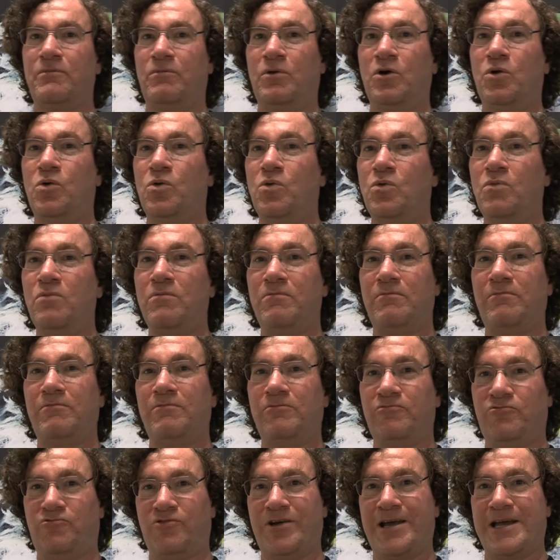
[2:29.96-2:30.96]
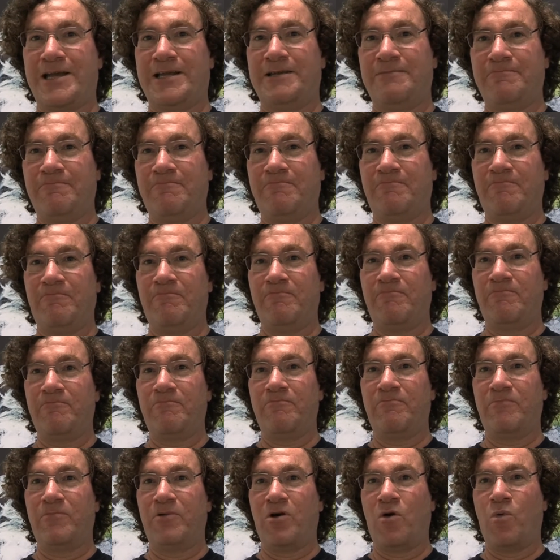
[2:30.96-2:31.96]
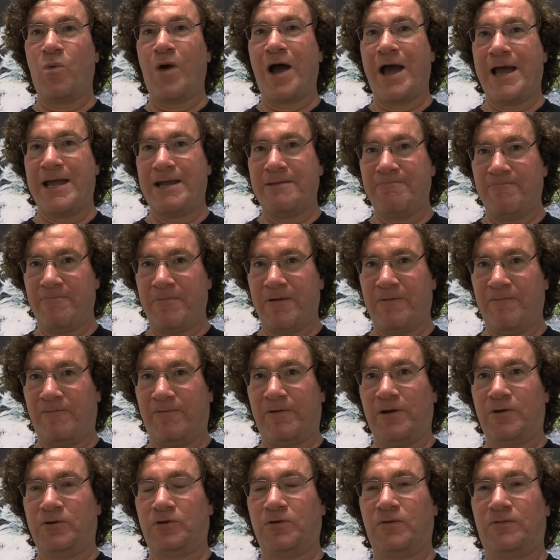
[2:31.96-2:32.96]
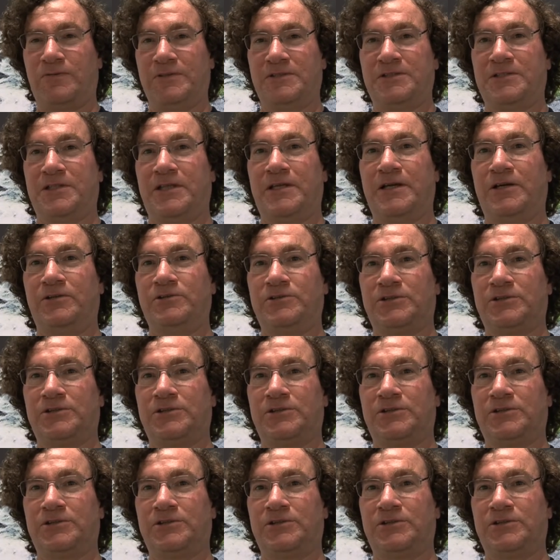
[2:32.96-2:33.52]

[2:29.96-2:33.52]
will drain away and float off into the